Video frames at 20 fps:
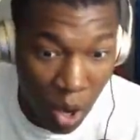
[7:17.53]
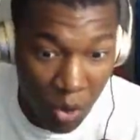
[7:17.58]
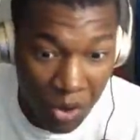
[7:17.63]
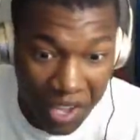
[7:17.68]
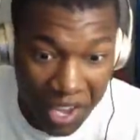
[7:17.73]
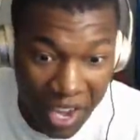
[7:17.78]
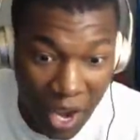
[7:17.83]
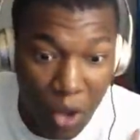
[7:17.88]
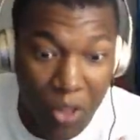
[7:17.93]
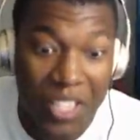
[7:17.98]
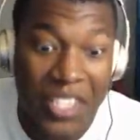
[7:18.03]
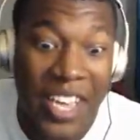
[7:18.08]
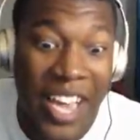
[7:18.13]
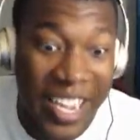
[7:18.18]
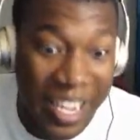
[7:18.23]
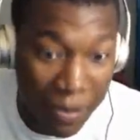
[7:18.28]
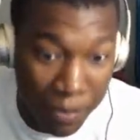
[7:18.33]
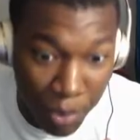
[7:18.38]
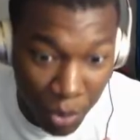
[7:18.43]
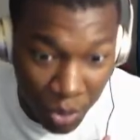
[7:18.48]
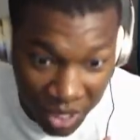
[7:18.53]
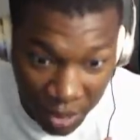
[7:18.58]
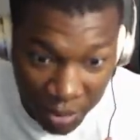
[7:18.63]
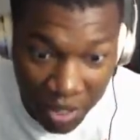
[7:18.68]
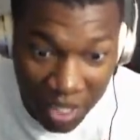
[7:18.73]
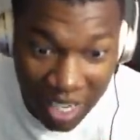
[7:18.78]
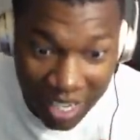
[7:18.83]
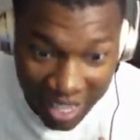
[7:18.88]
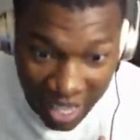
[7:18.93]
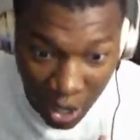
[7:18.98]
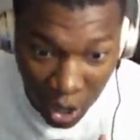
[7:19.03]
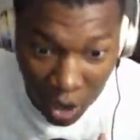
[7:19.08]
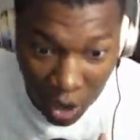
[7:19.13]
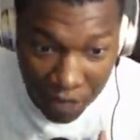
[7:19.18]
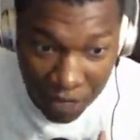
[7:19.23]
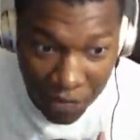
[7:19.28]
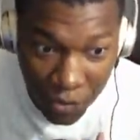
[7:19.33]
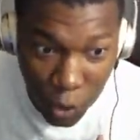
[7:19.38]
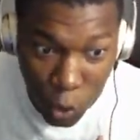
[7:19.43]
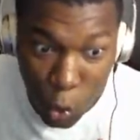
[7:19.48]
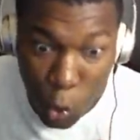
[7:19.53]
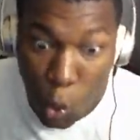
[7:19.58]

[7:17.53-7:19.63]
Okay? Only I can pull something like that off.